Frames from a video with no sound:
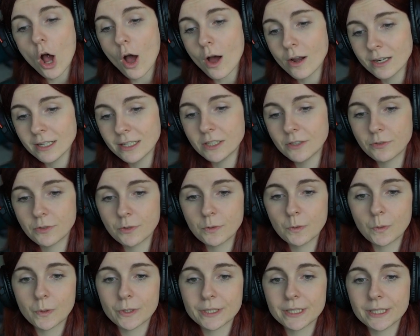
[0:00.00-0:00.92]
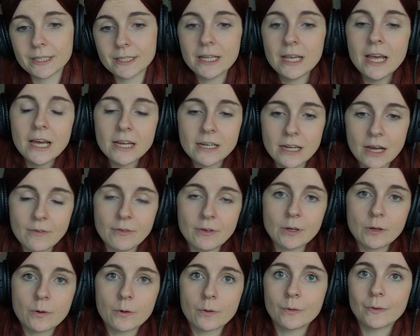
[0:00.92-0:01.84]
on the different courses that
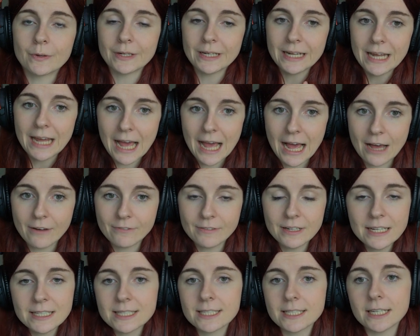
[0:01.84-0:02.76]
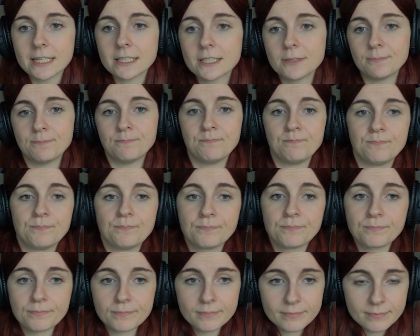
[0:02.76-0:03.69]
we currently have listed.
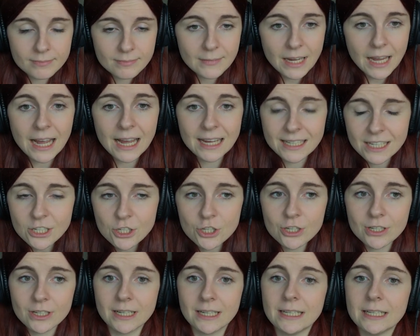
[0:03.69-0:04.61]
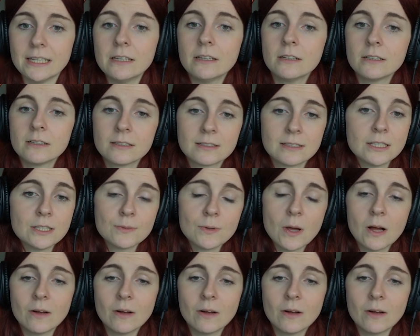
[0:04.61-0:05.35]
Additionally, since we're